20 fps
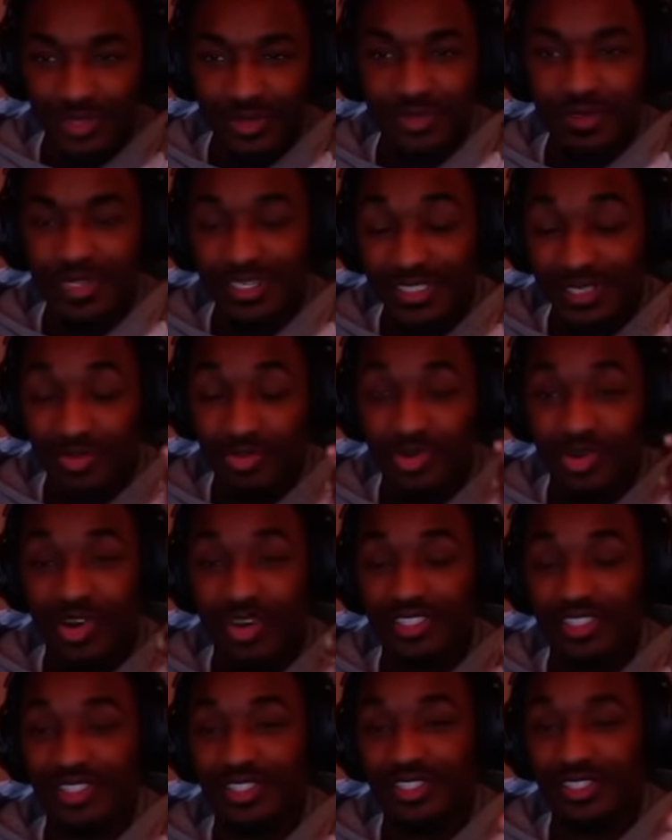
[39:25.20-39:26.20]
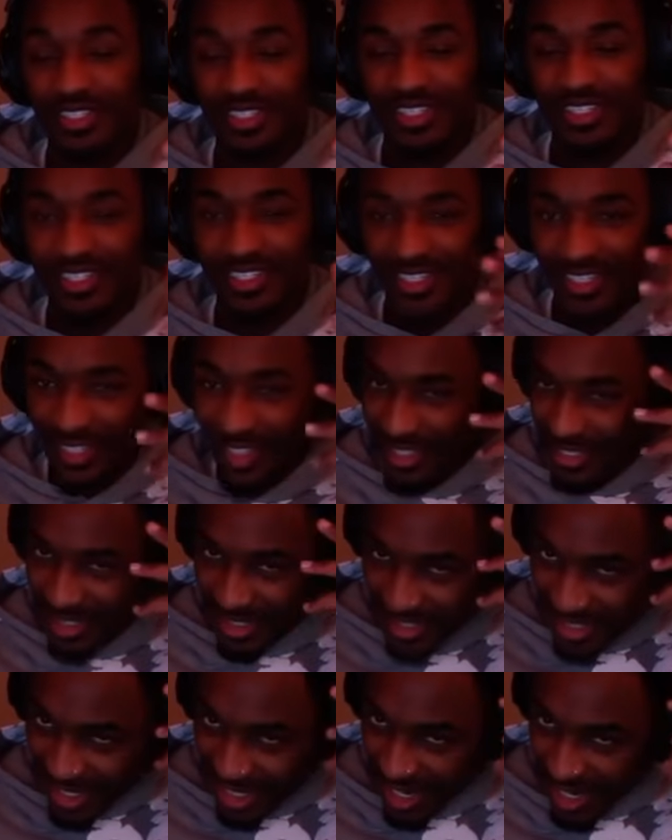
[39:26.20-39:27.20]
too much pressure
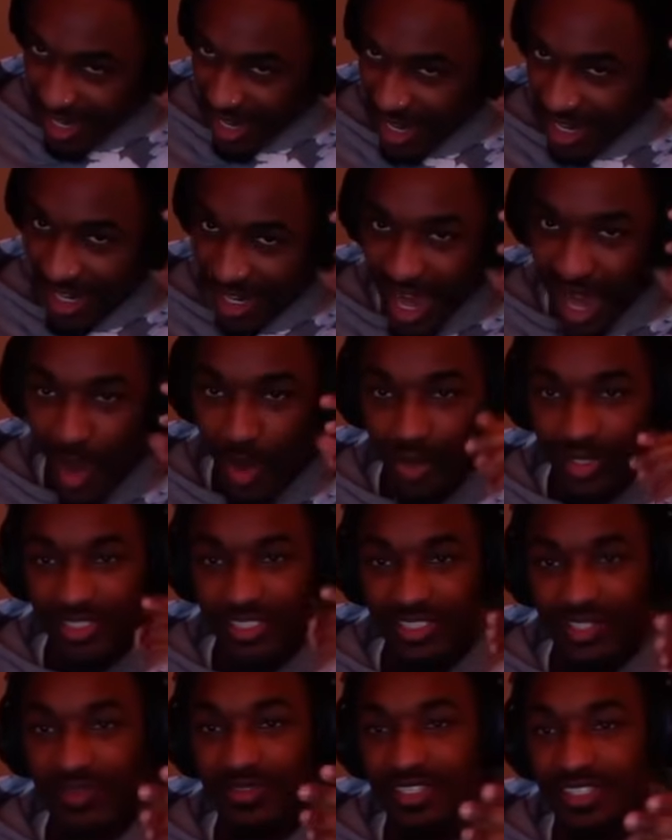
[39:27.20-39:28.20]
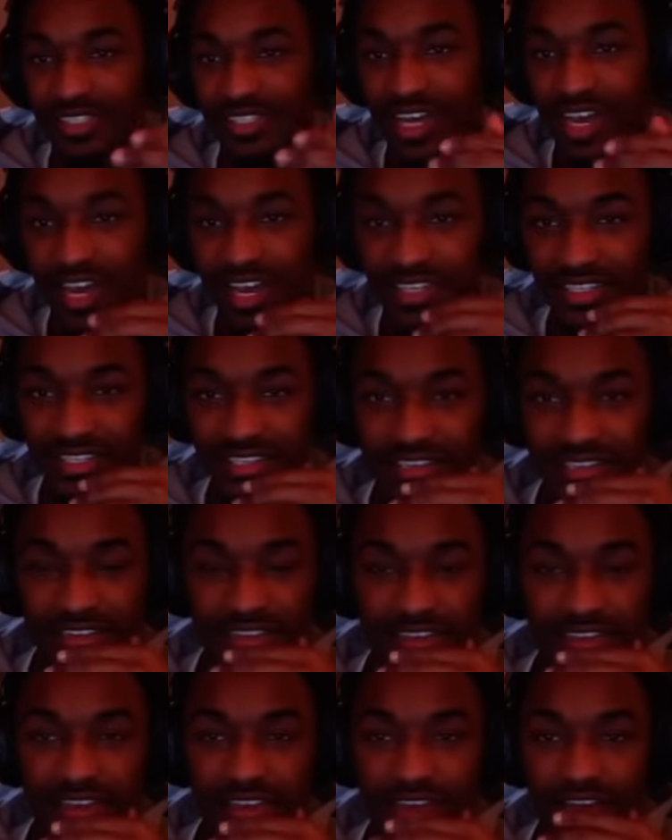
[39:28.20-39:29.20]
to like allow itself to die.
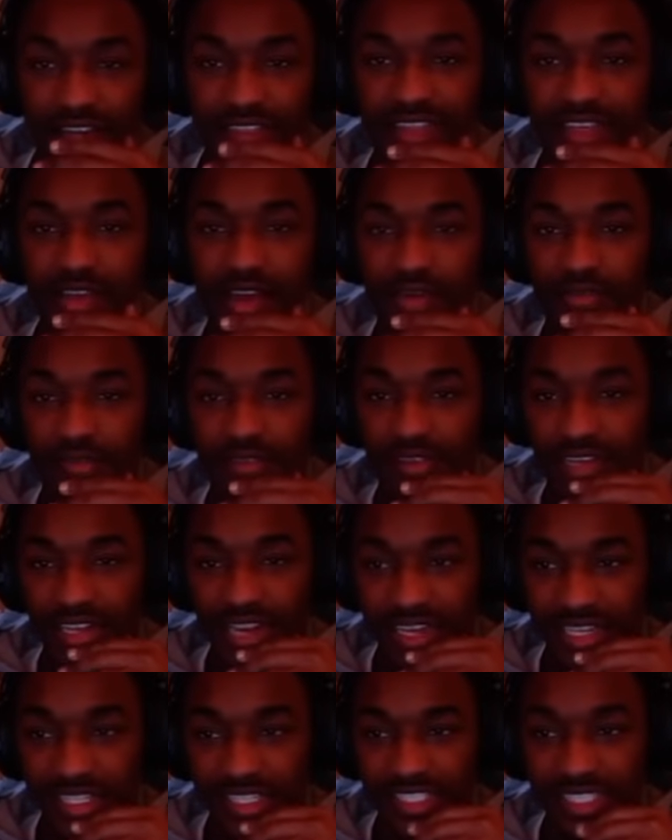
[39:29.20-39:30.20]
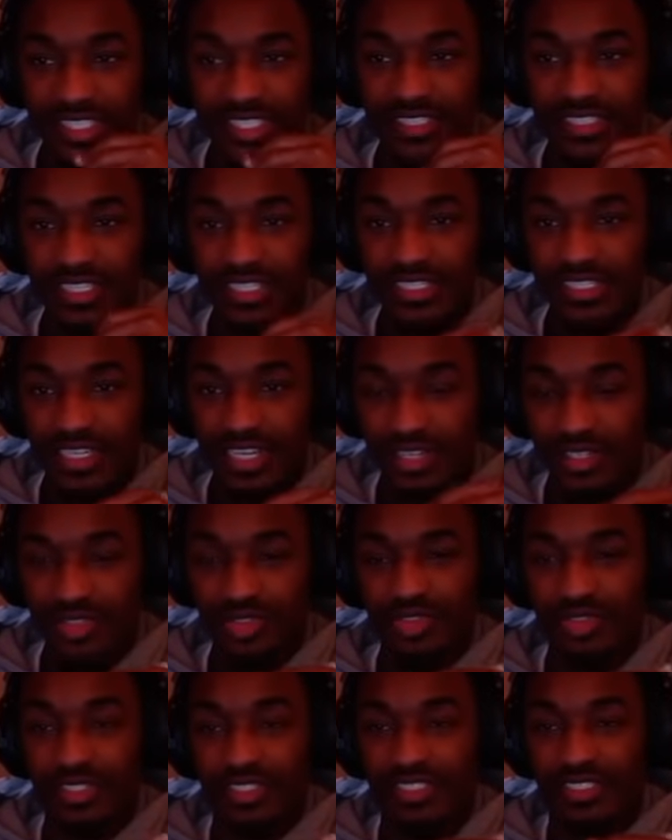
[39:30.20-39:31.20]
I think this
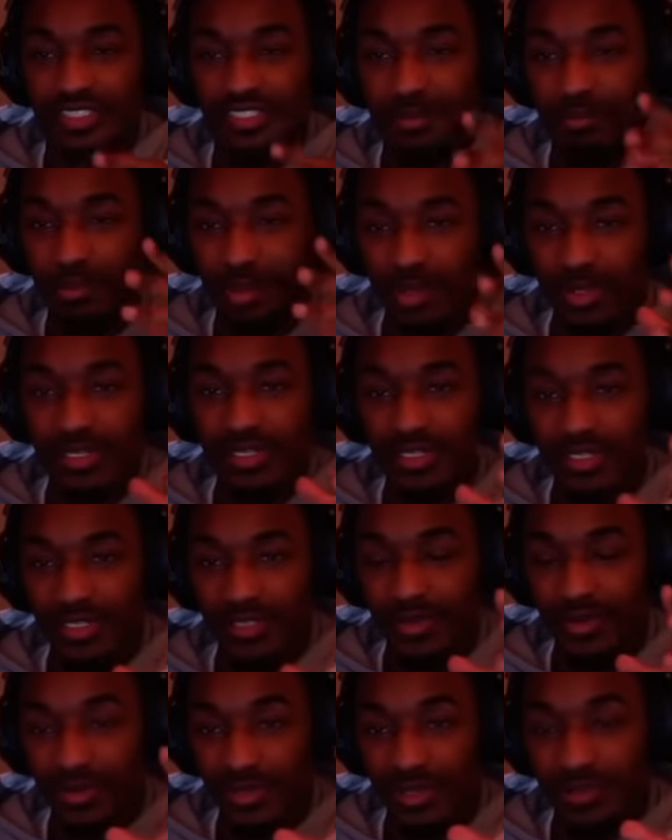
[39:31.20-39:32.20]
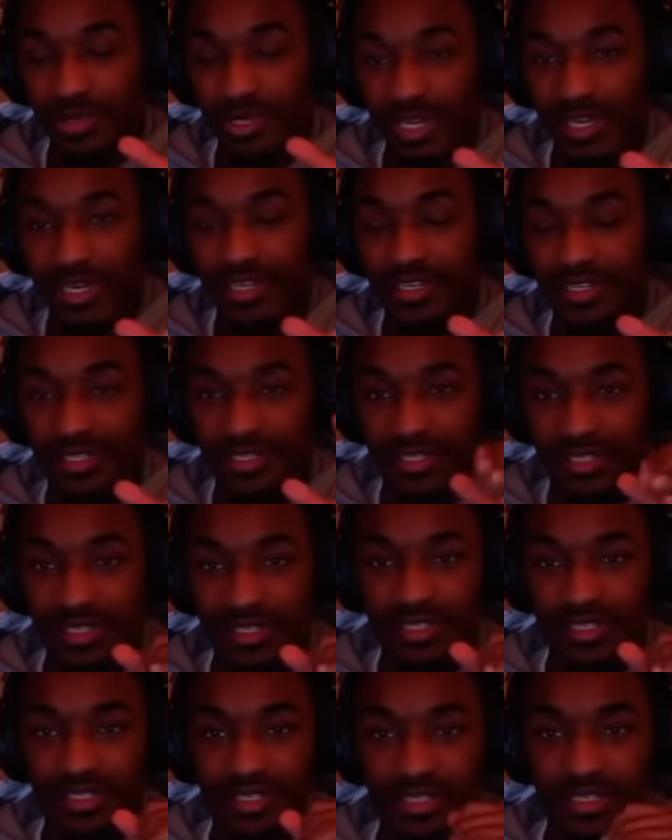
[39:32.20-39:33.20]
country is the bully on the planet.
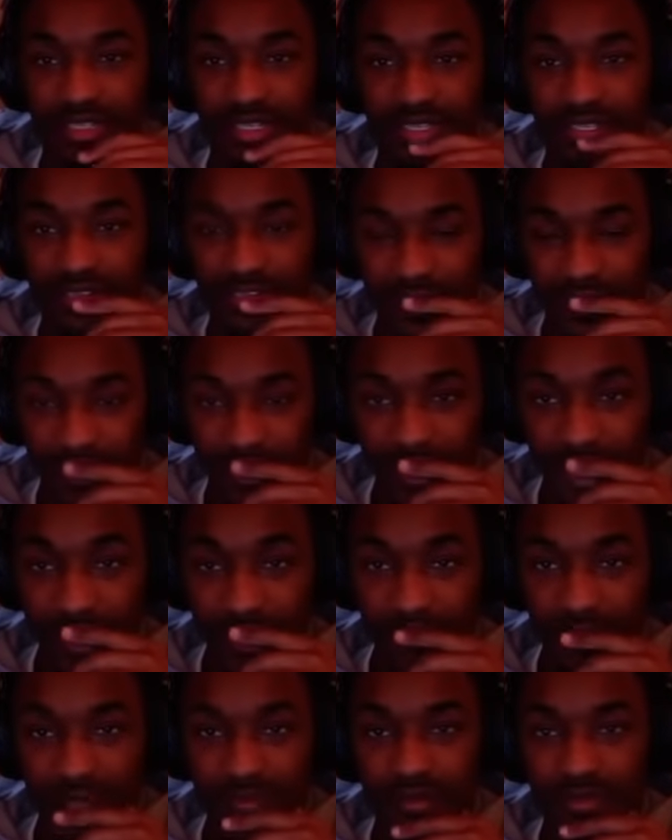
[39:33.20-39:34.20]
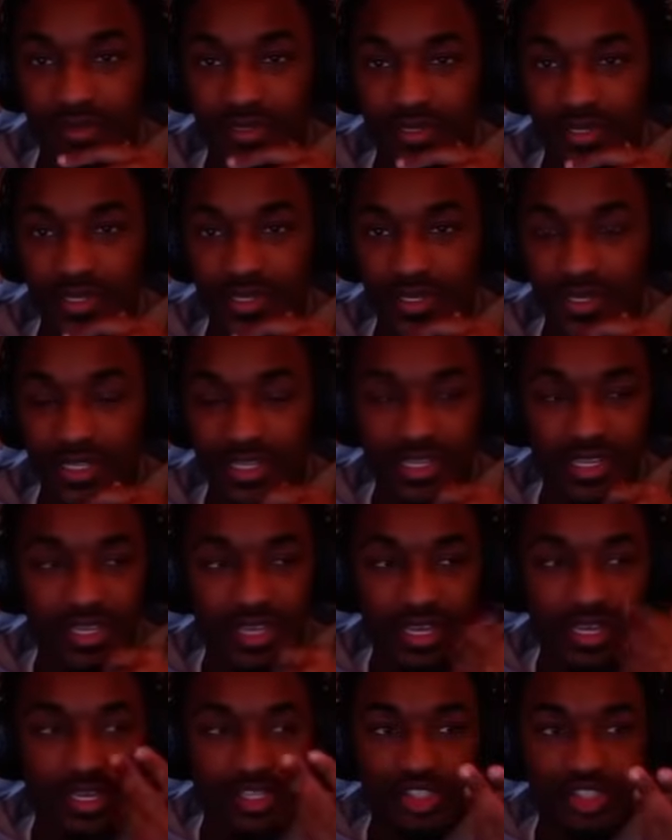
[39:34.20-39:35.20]
Like,
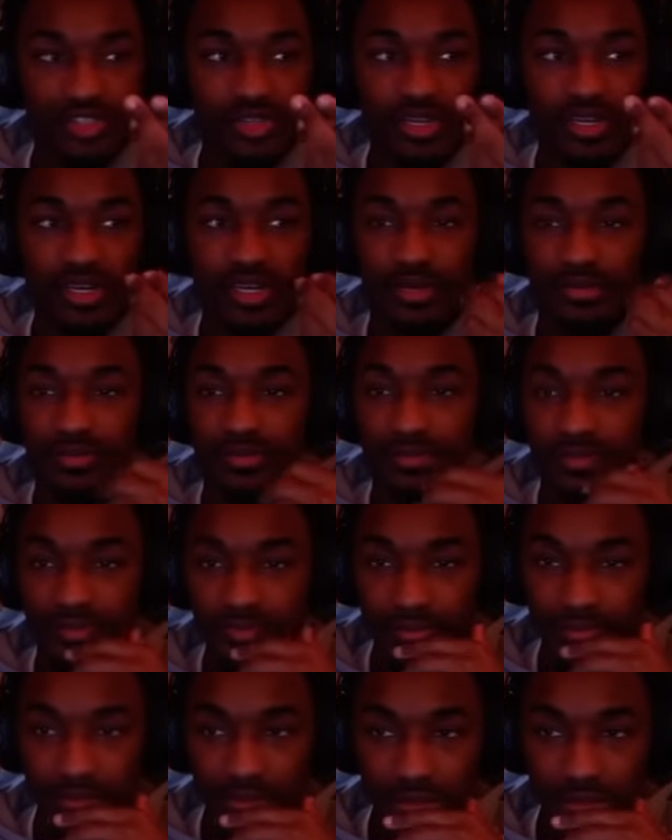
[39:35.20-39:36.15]
straight up.